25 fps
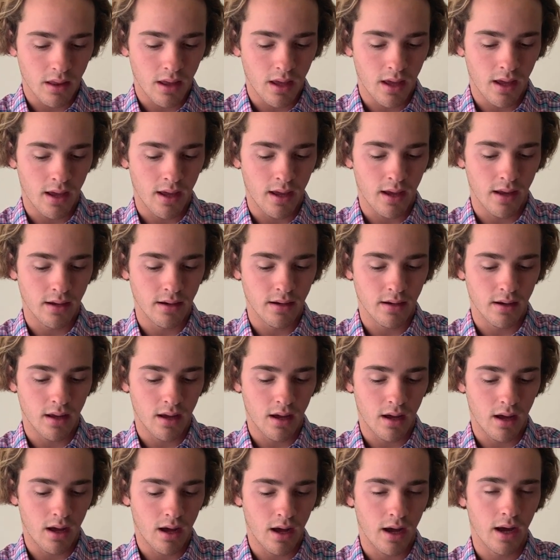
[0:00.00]

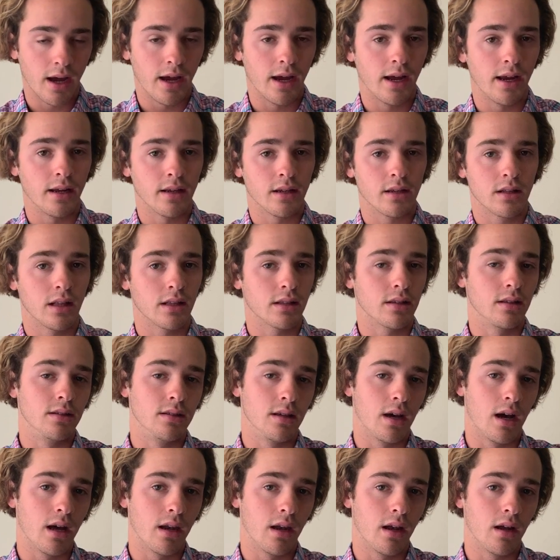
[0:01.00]
And I collected
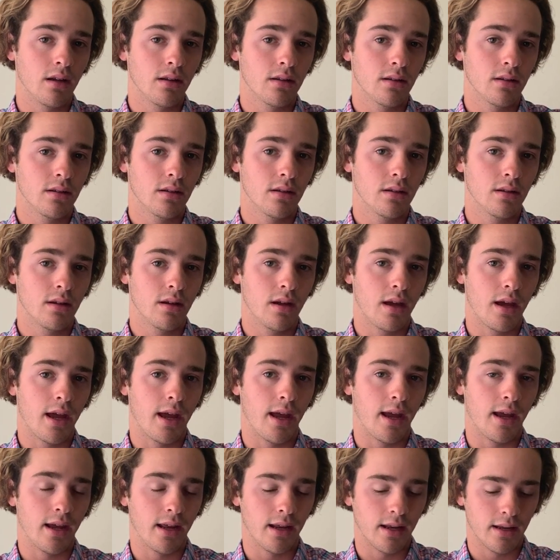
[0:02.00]
data,
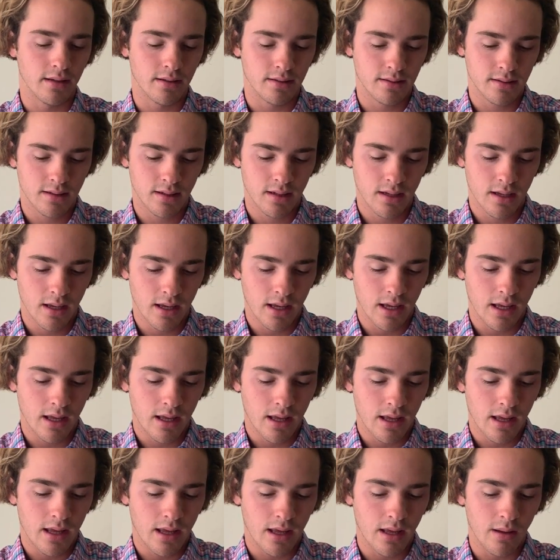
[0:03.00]
and
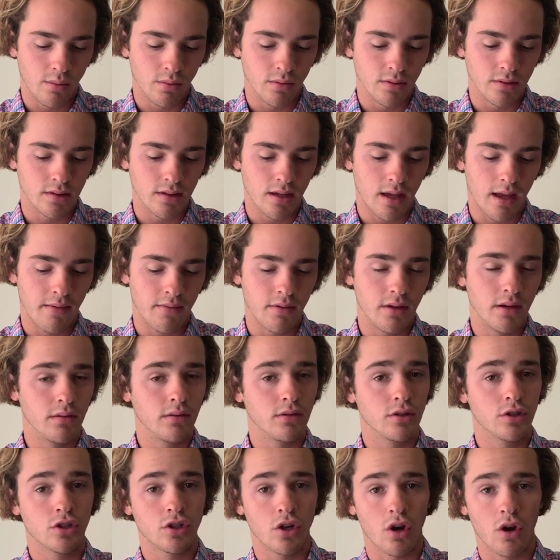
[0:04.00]
it was
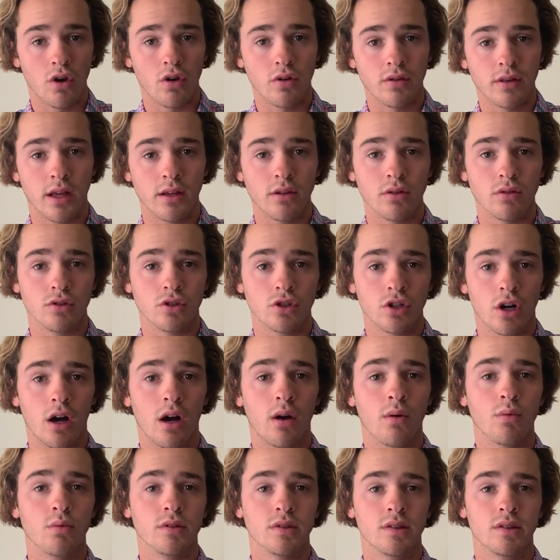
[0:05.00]
evident shown that your
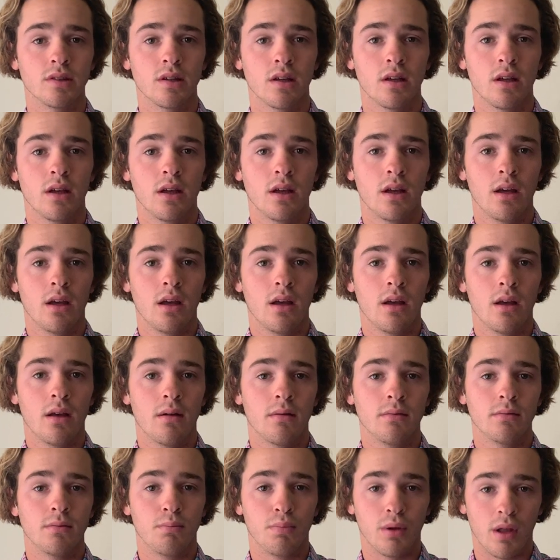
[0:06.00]
child was
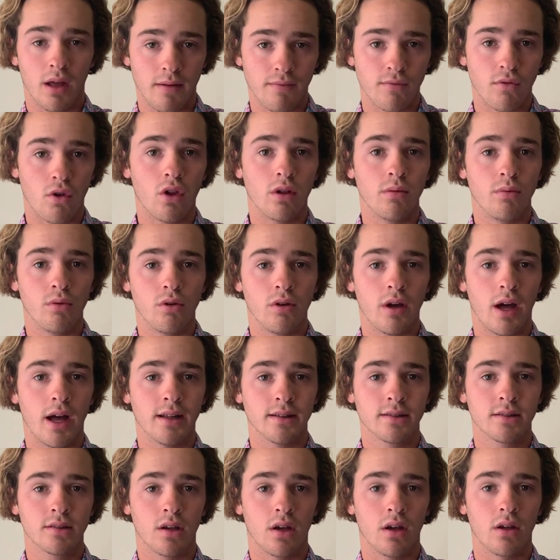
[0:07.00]
playing volleyball
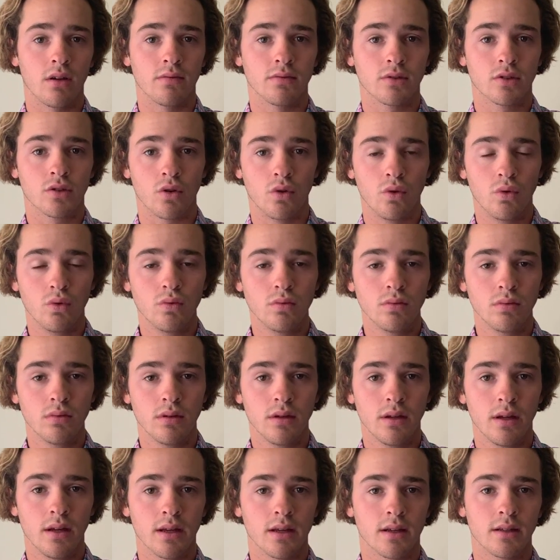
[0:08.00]
outside of school
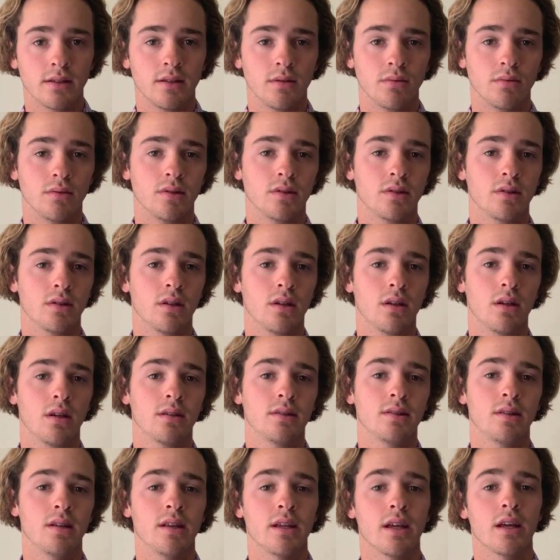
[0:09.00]
because it was
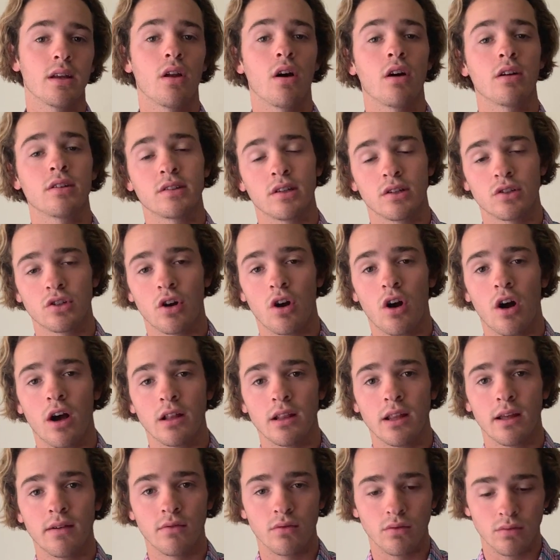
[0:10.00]
sitting at such a high
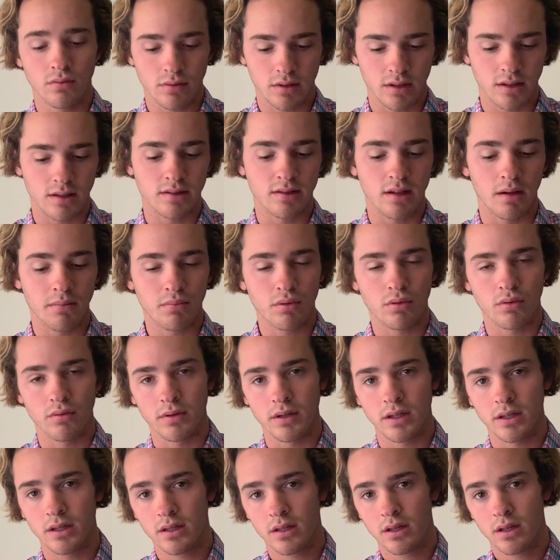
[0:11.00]
level, the
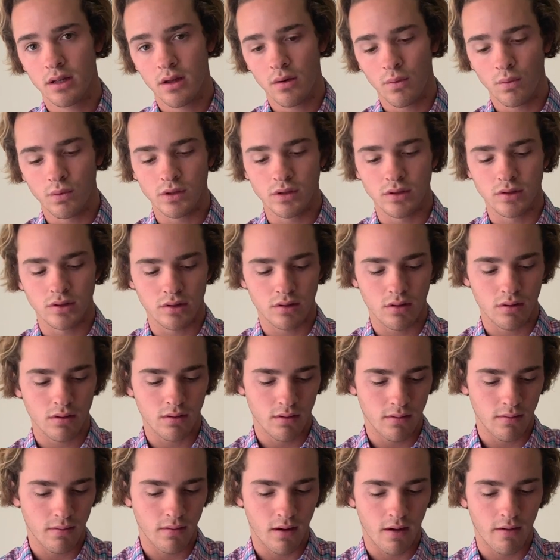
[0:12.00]
exemplary, which is
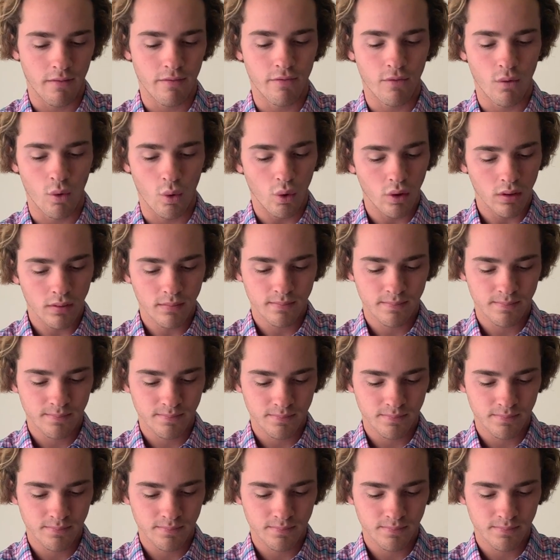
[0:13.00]
a 4.